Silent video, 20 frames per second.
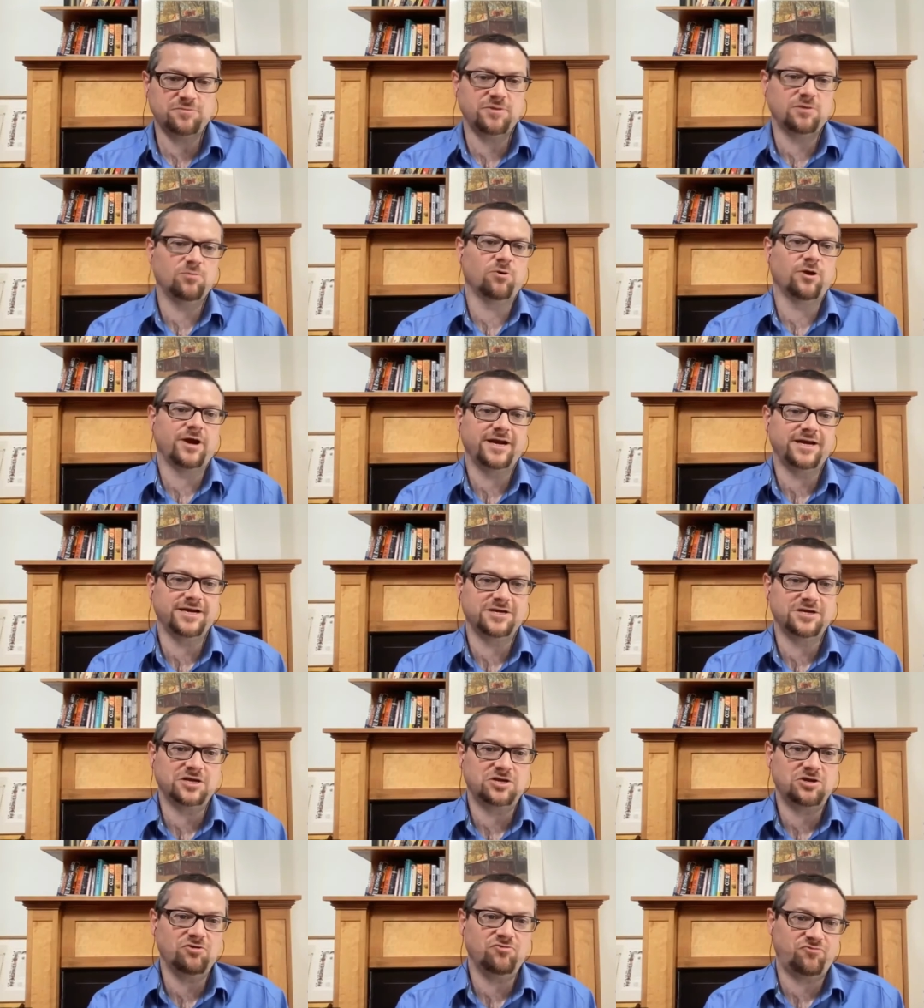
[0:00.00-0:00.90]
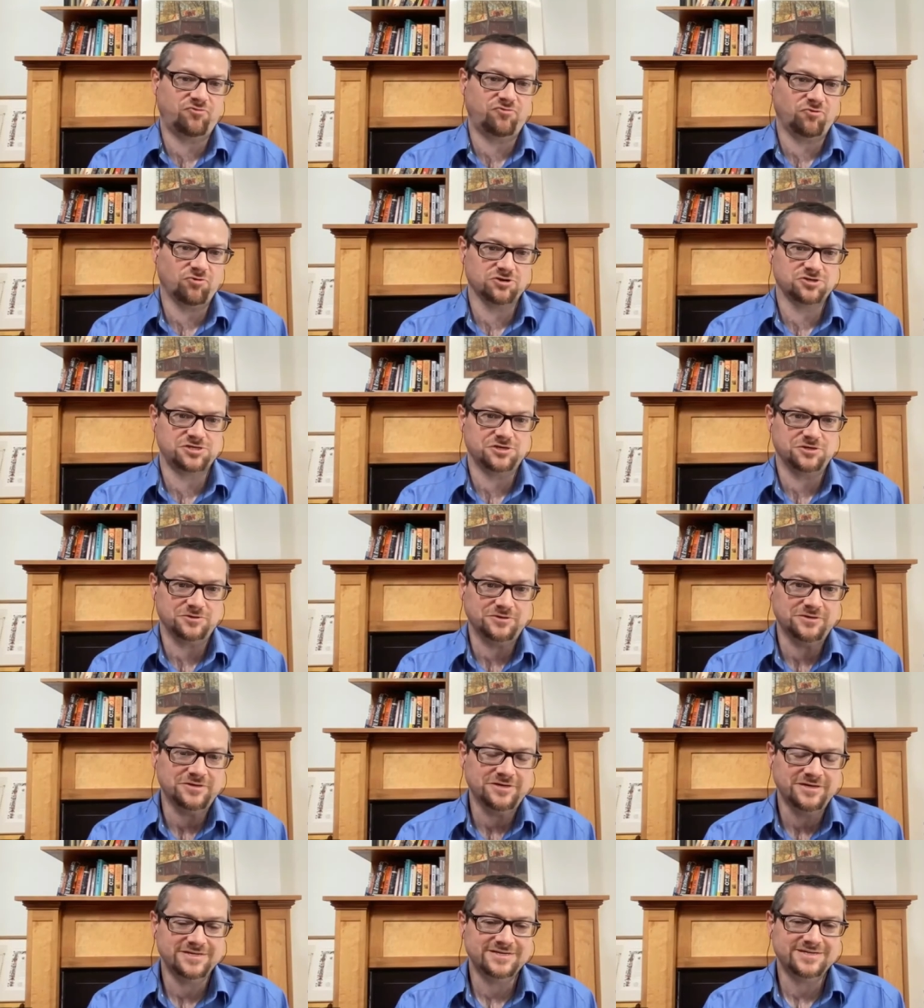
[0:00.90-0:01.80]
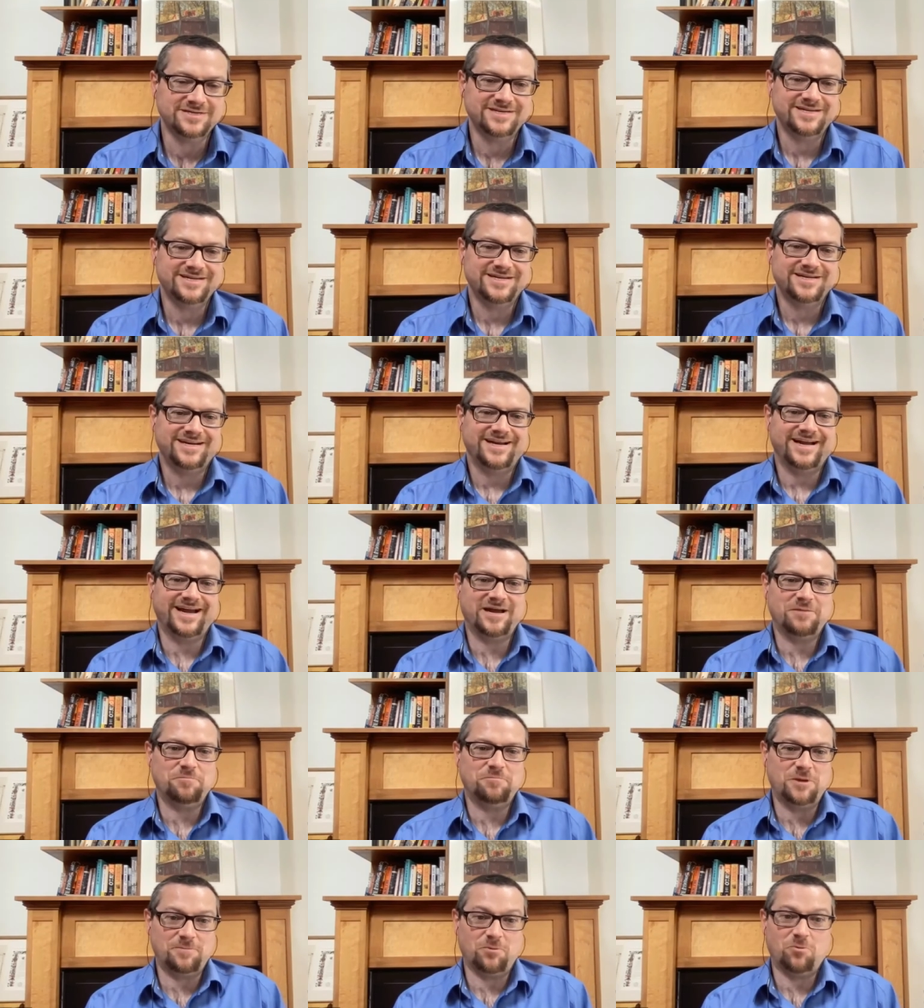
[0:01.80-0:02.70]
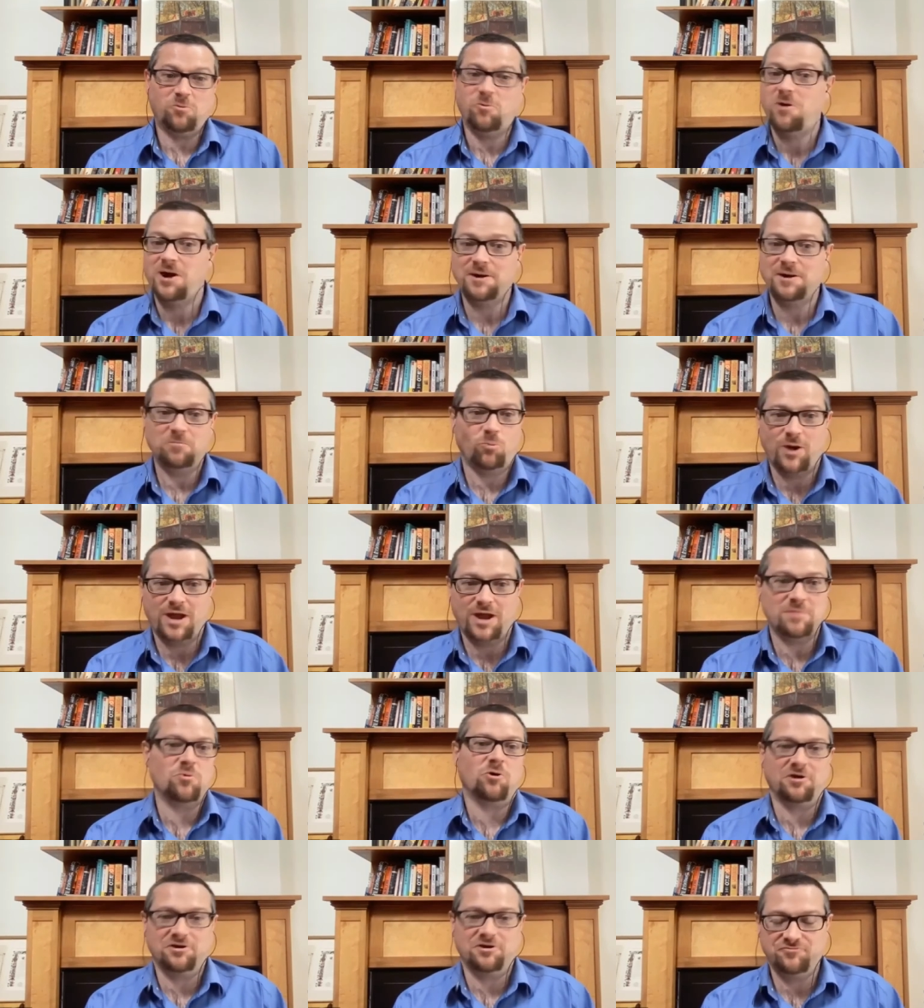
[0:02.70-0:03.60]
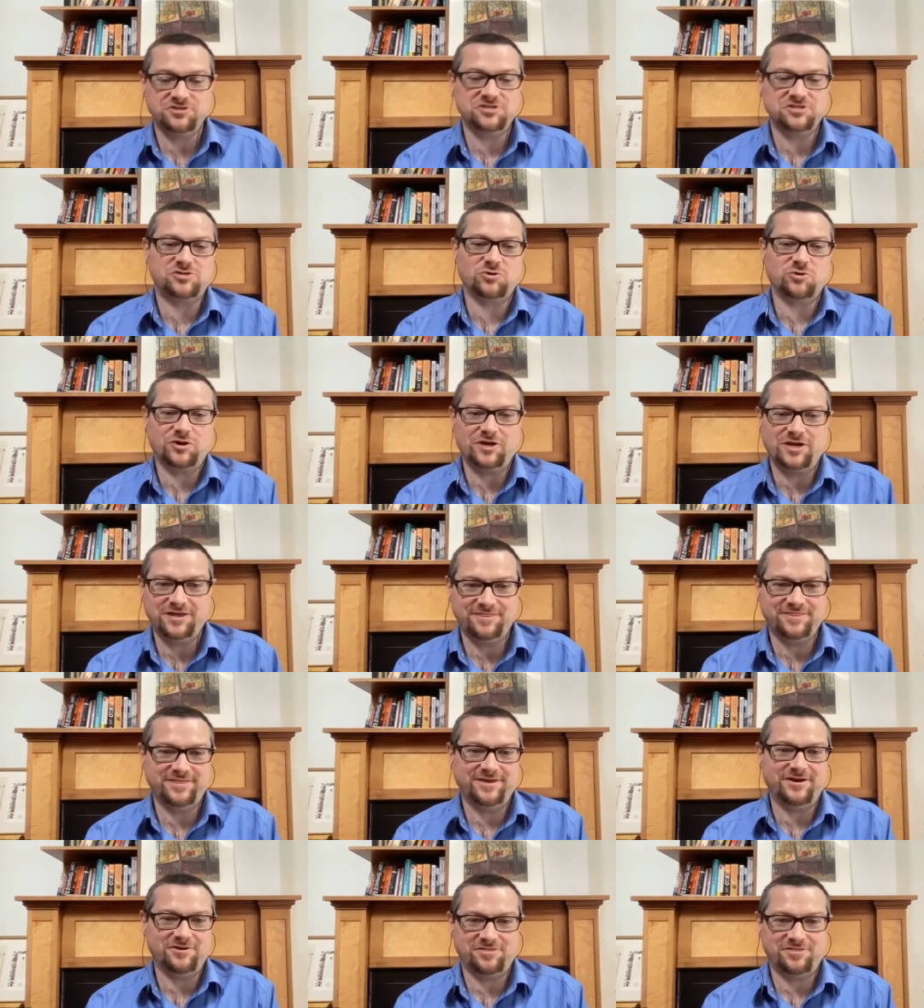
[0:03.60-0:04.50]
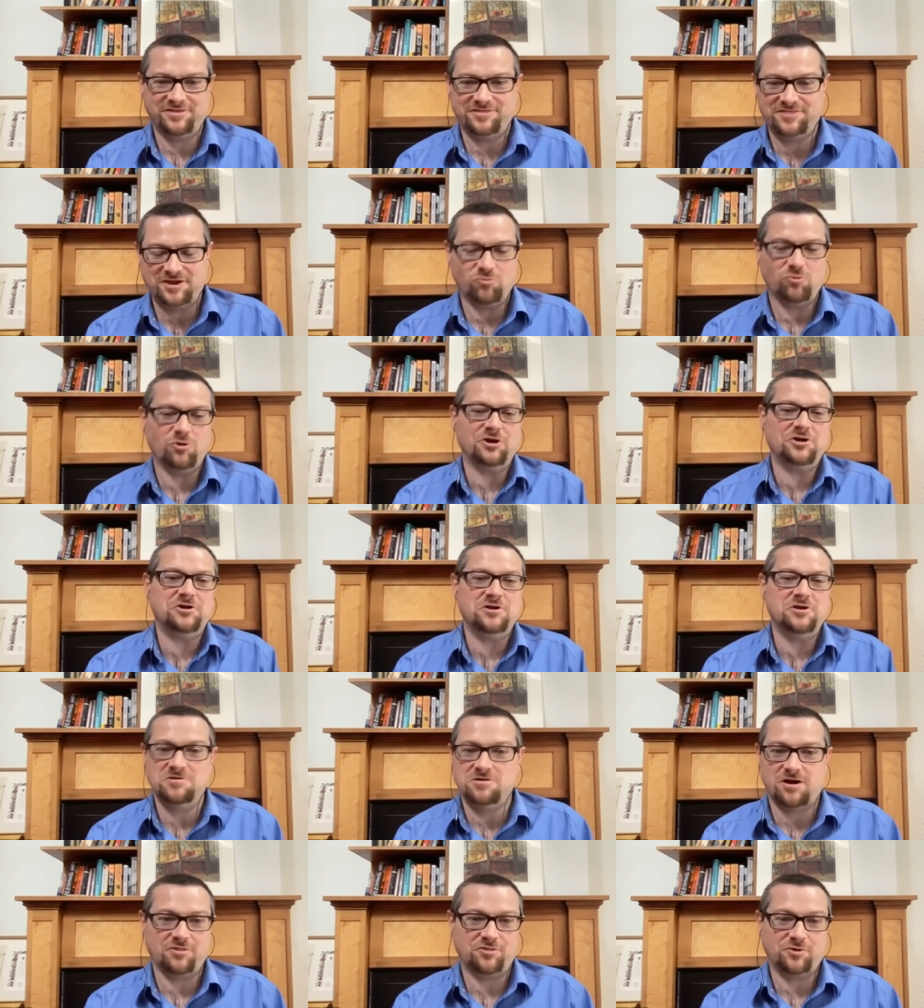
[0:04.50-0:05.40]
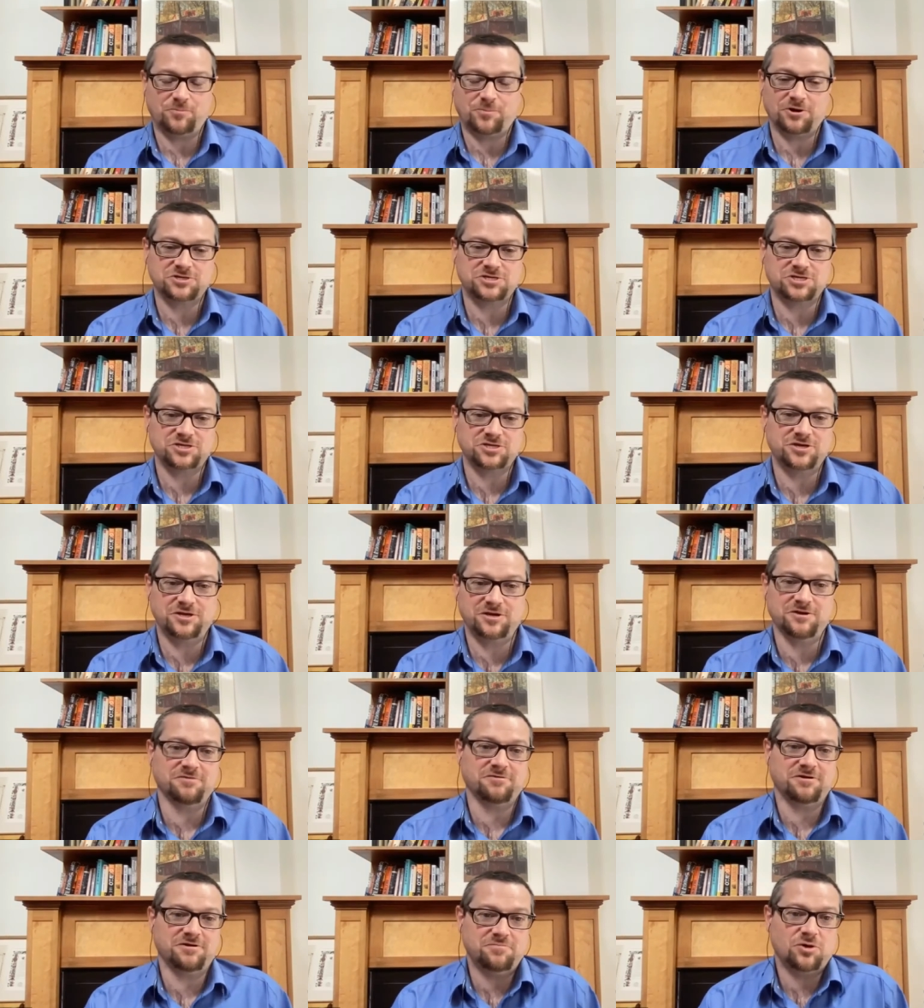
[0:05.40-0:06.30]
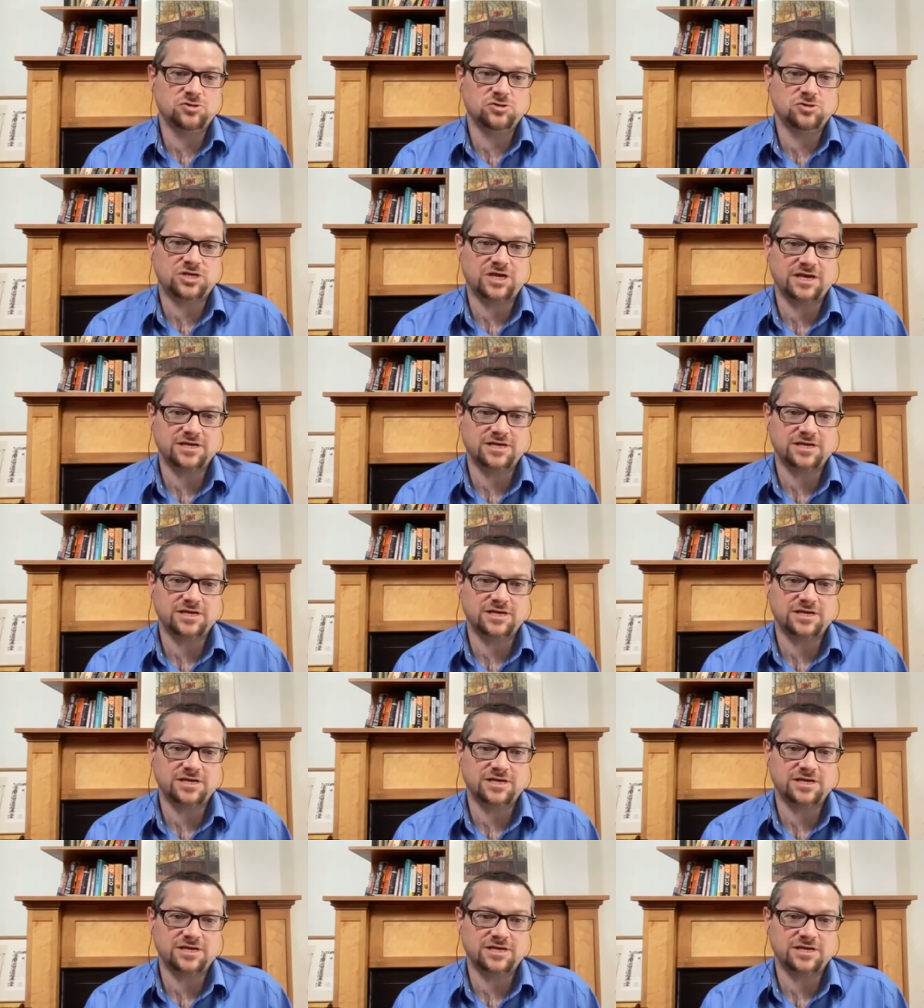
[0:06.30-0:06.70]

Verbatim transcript: I mean, we're heading into Q4 soon, and people want way more inventory in there than they would other parts of the year in most